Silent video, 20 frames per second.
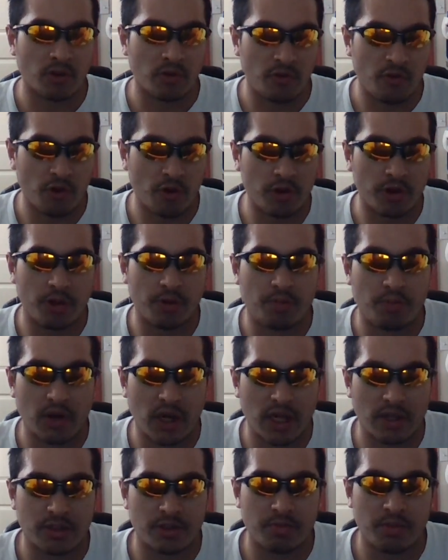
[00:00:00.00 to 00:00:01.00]
Four of the
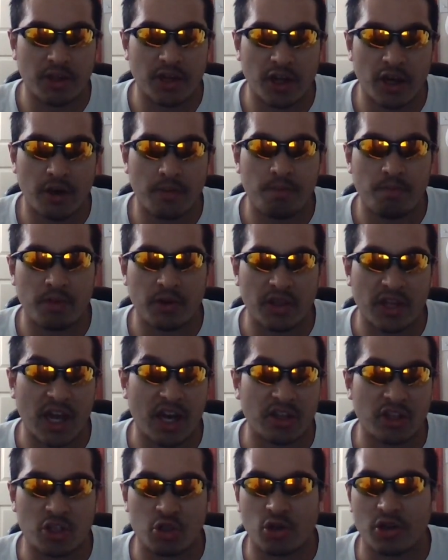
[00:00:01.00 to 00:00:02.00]
Braves meet up, but
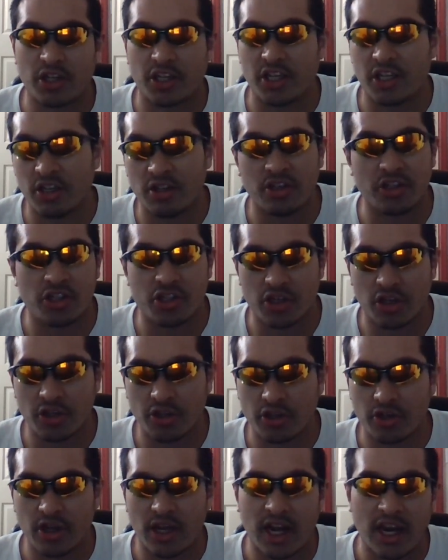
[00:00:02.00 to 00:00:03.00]
now they're trying to kill each
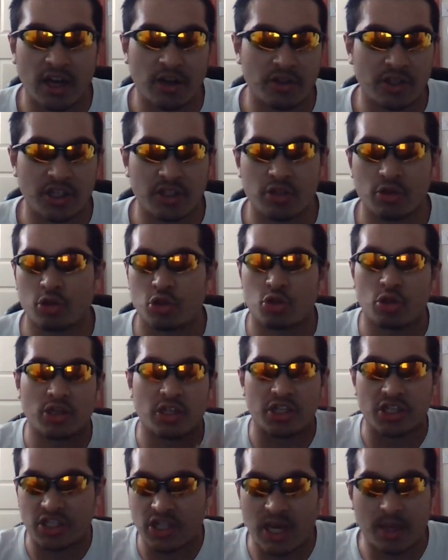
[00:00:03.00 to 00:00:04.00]
other. Aldeto's trying
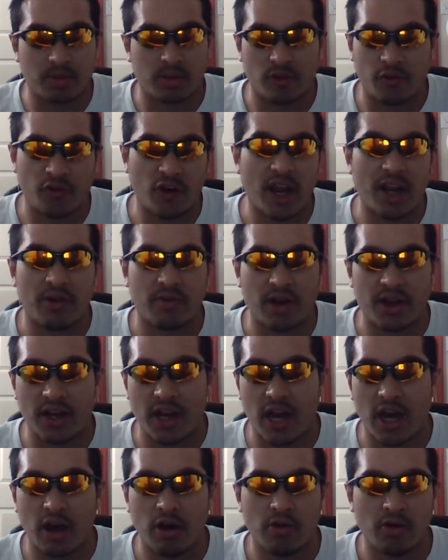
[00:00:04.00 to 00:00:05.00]
to stop the fight right
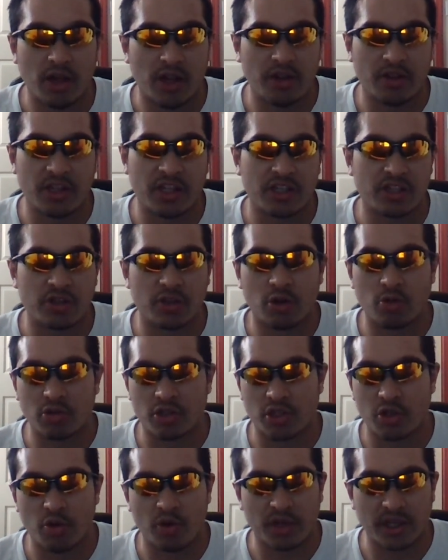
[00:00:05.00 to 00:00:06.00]
now and needs to know
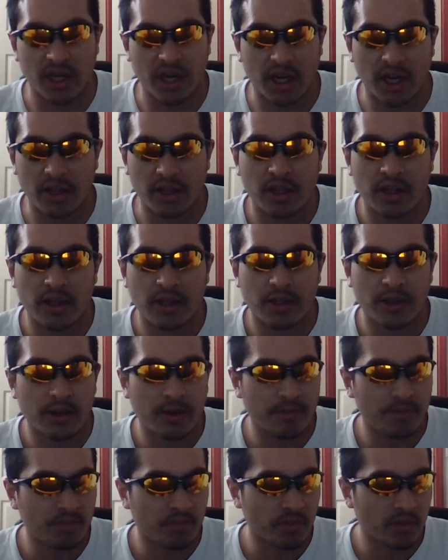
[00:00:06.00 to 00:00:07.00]
what's going on.
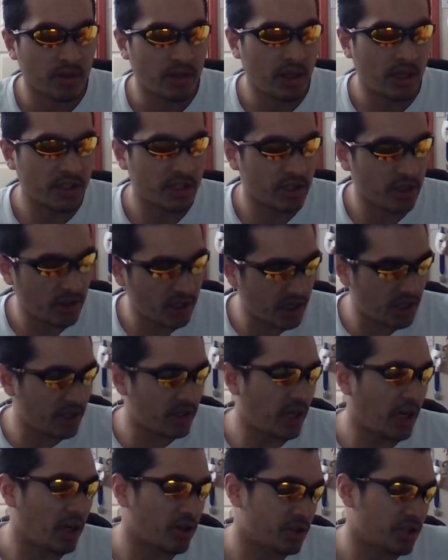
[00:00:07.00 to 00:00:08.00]
Until
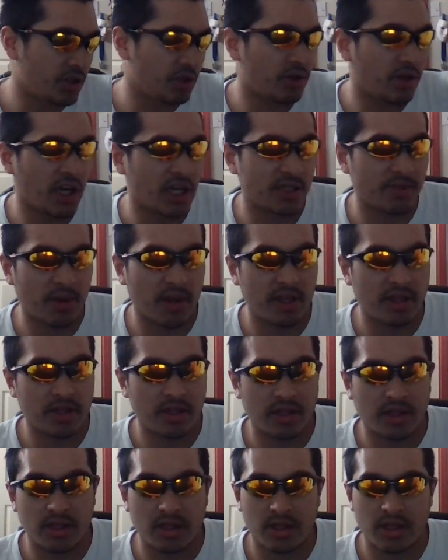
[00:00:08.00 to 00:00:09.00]
then, I'll see you guys my
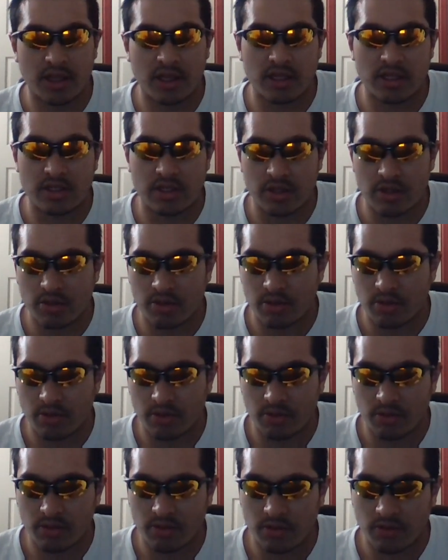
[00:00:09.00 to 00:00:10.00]
next
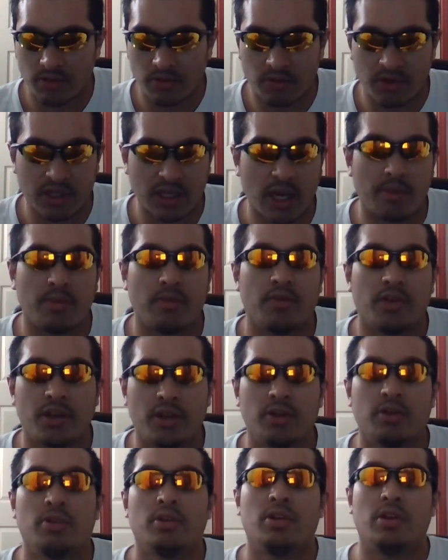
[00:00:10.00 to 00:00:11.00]
recap
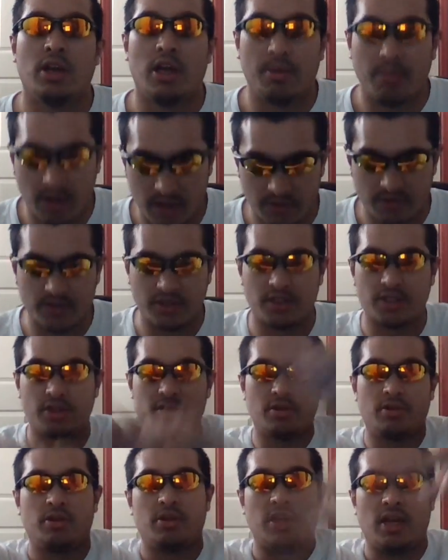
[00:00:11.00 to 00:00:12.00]
video. I'm Alpha
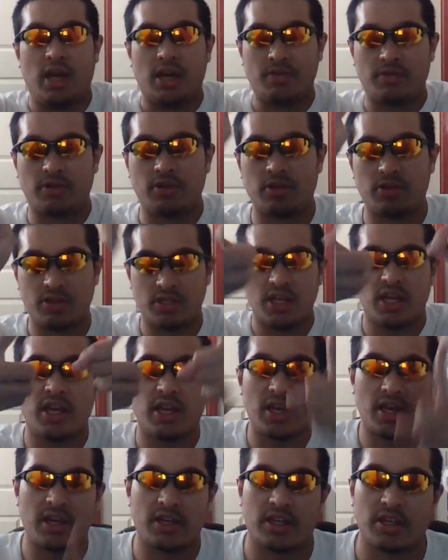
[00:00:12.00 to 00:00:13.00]
Zero. Have a good
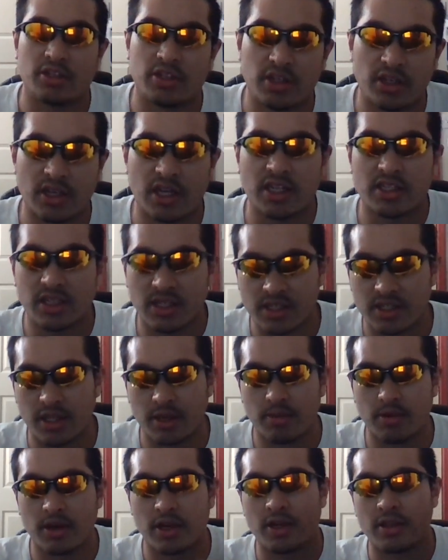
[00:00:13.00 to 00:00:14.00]
day, and I'll see you guys next
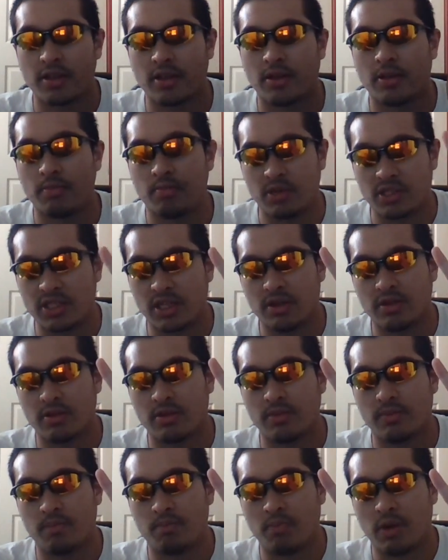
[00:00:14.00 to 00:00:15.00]
time. All right? Peace out.
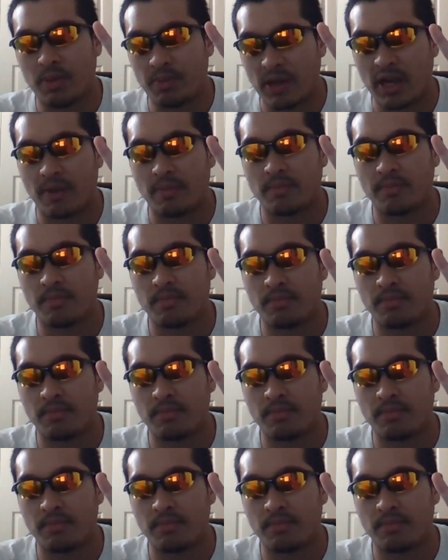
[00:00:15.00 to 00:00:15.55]
Bye bye.